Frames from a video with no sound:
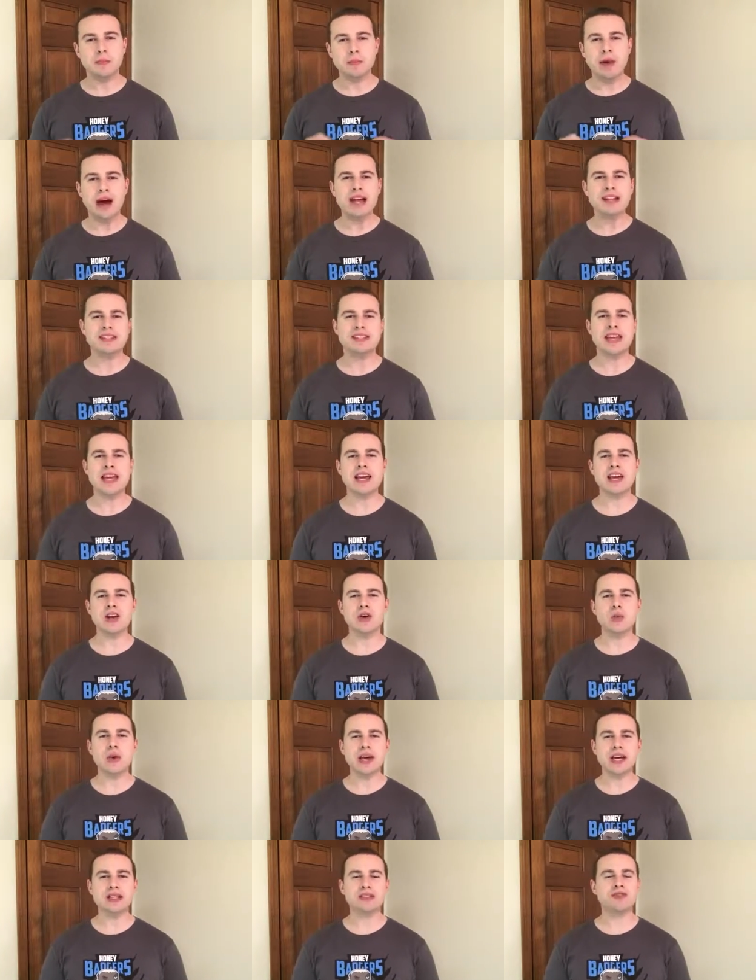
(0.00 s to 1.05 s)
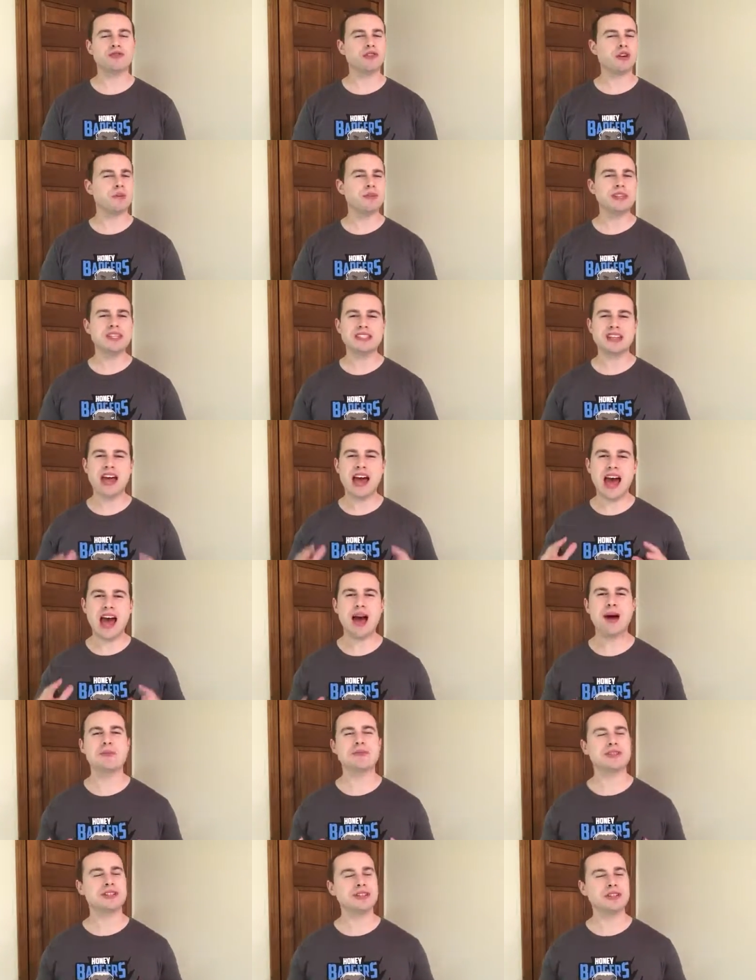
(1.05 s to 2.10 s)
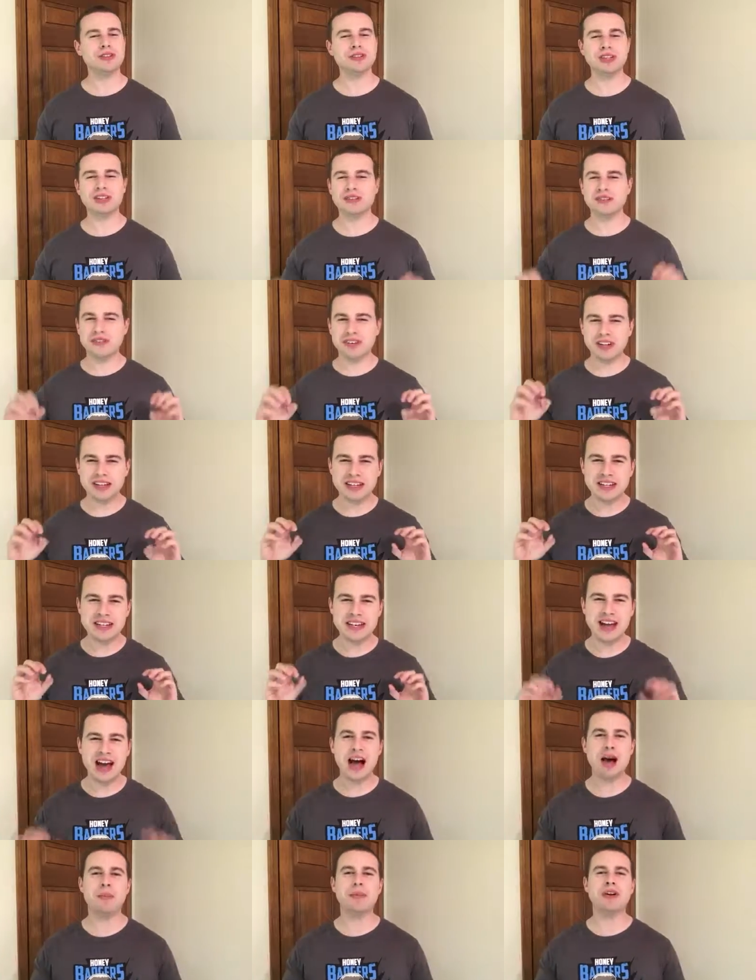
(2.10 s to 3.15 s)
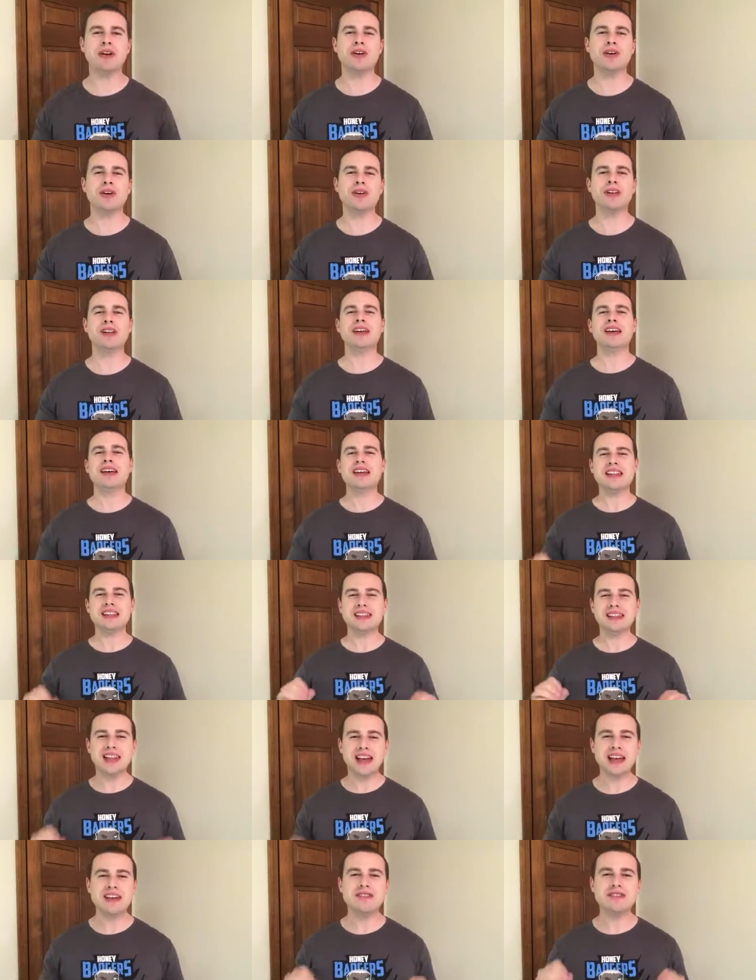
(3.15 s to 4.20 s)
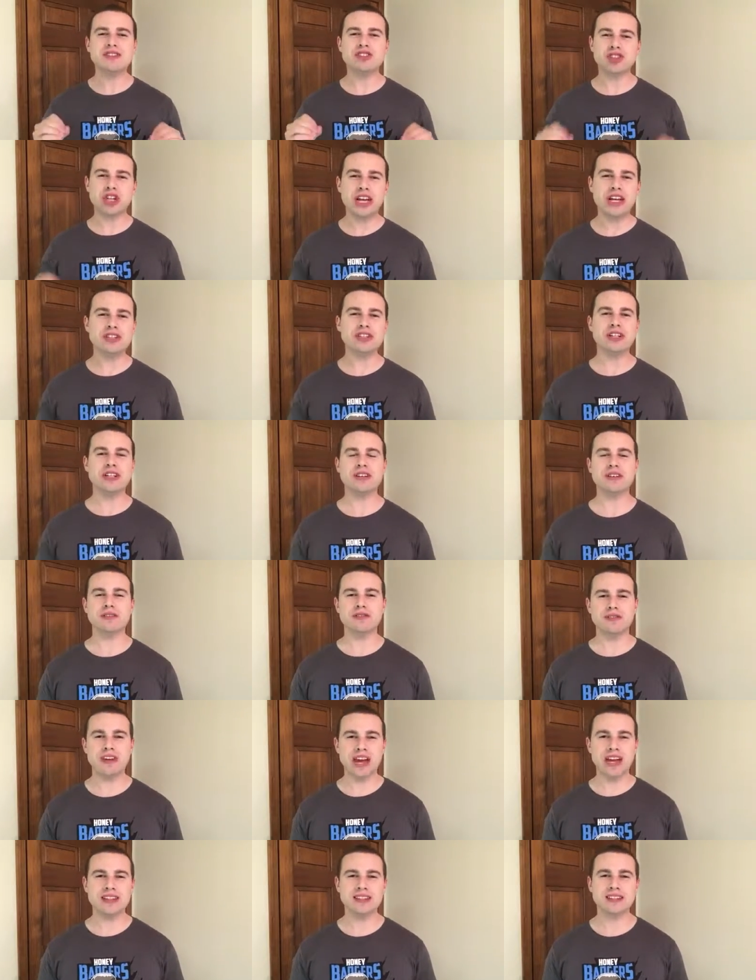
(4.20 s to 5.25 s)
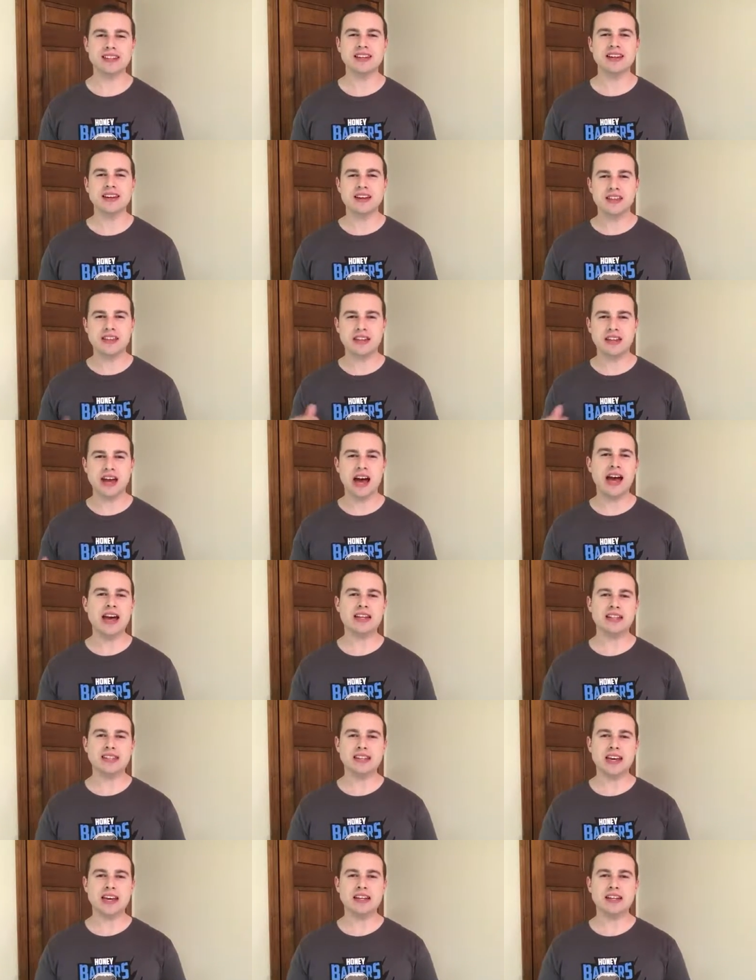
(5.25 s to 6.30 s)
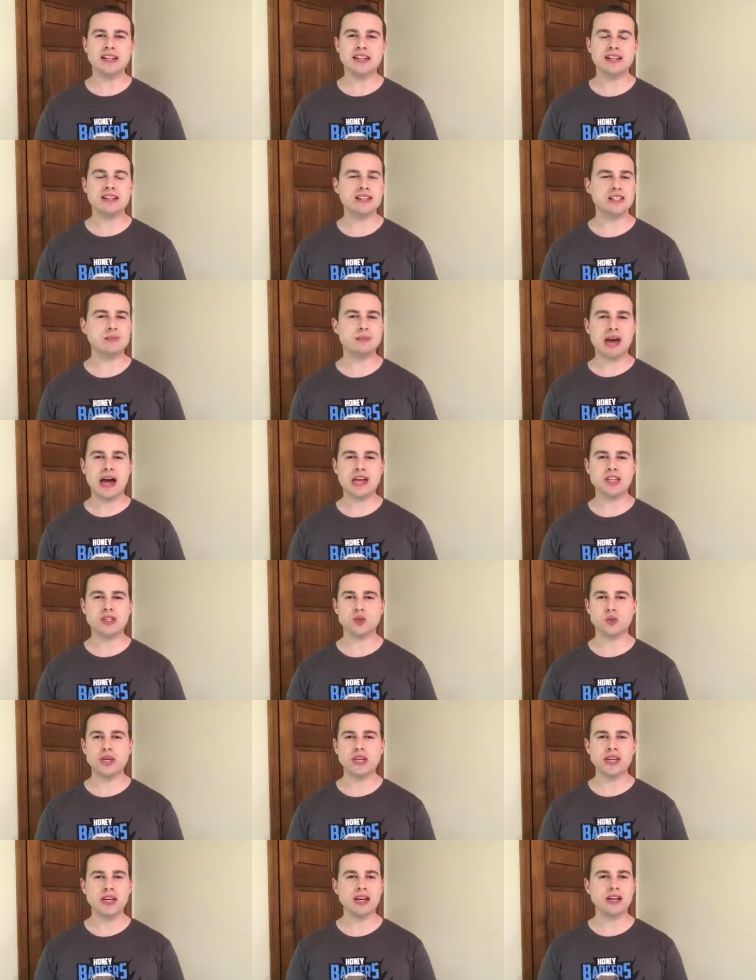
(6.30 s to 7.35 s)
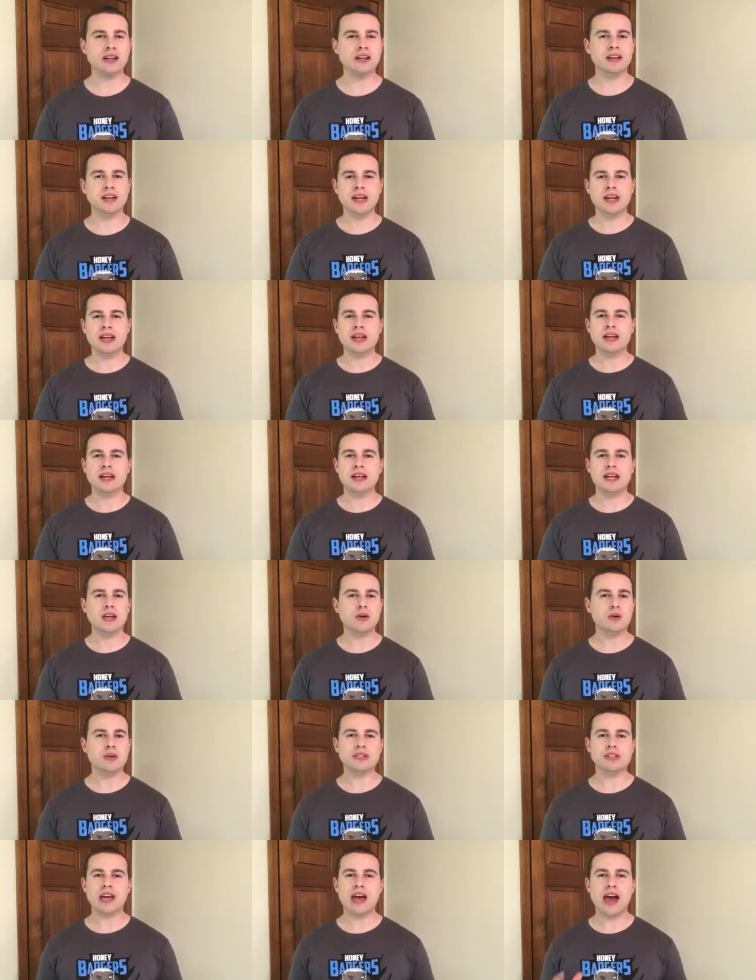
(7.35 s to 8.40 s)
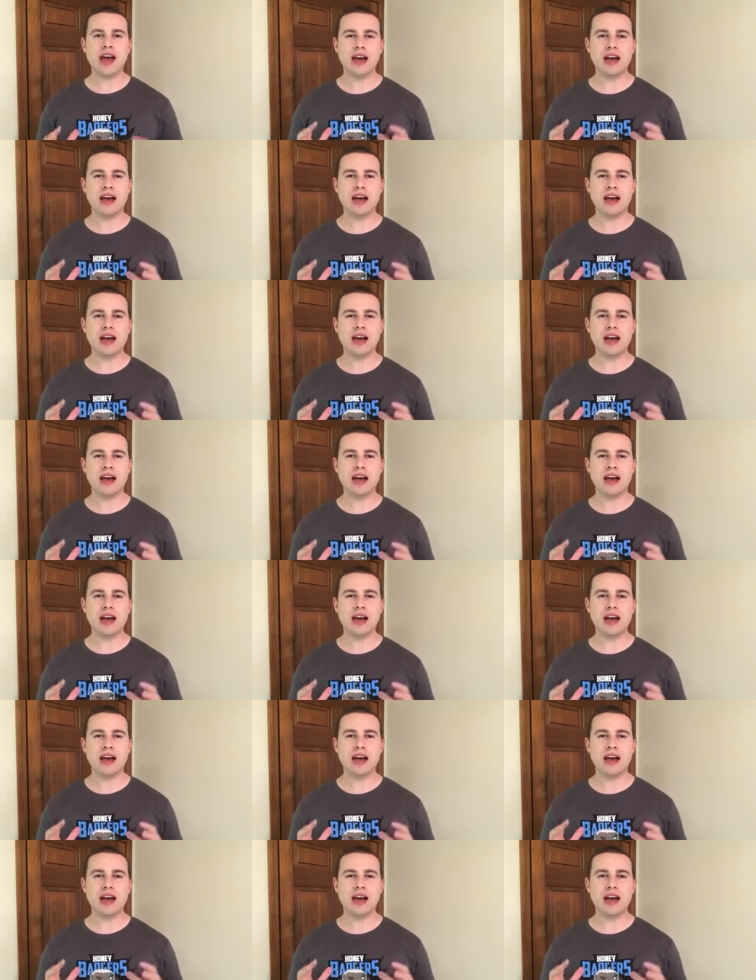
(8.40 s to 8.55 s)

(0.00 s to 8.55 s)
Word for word: my takeaways from this absolutely phenomenal, life-changing event that I attended this past weekend. It was